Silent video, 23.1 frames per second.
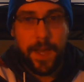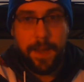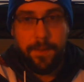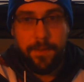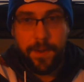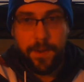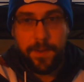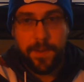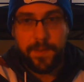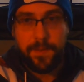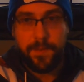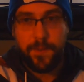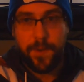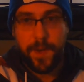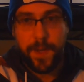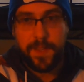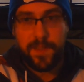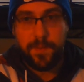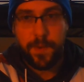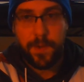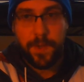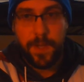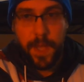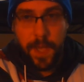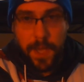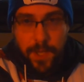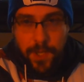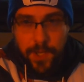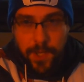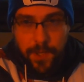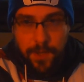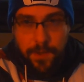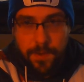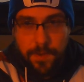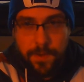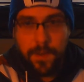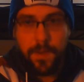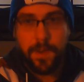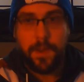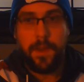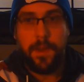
avenues of transportation